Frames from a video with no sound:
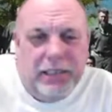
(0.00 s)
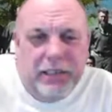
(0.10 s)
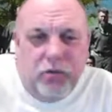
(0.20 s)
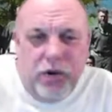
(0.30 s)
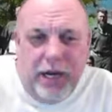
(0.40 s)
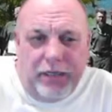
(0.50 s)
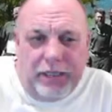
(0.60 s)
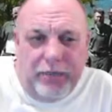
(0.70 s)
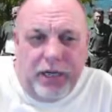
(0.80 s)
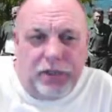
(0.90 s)
Well,
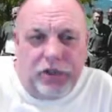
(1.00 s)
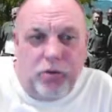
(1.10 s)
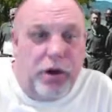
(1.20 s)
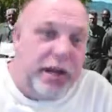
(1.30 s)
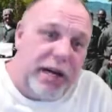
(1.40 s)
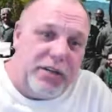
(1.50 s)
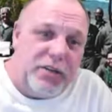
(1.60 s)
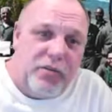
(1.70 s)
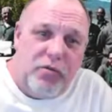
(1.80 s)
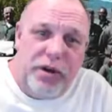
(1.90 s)
I'm not sure what you guys
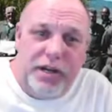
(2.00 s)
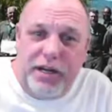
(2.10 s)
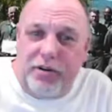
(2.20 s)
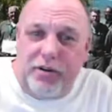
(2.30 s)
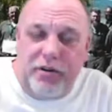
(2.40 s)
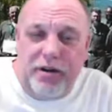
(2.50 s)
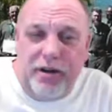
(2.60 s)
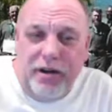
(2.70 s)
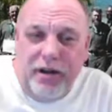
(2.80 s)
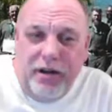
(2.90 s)
heard or what you didn't heard.
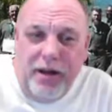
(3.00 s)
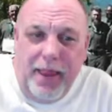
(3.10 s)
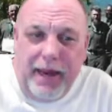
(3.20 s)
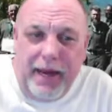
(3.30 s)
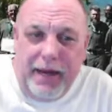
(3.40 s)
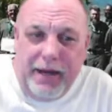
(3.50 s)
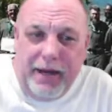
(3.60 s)
And